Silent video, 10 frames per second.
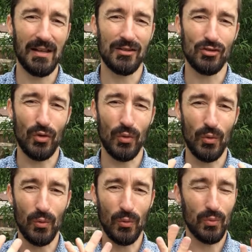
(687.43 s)

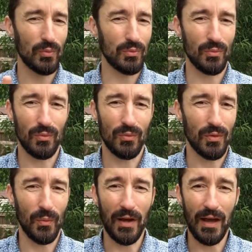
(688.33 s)
So
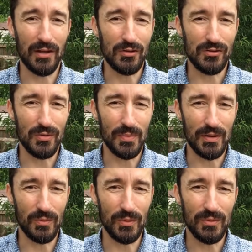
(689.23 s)
the way I used to
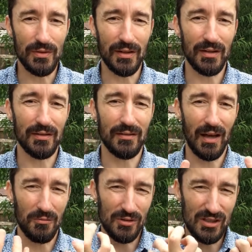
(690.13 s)
be wounded,
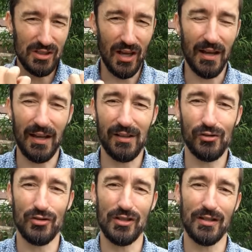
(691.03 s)
I would suck
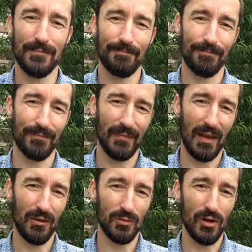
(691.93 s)
energy.
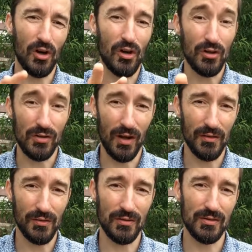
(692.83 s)
I would hurt
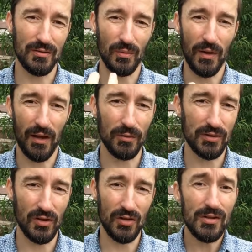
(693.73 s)
others. The way I
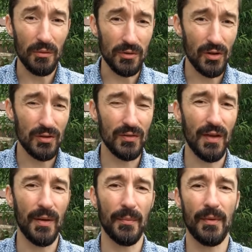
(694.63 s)
was hurt, I would hurt
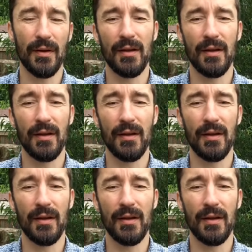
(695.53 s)
them.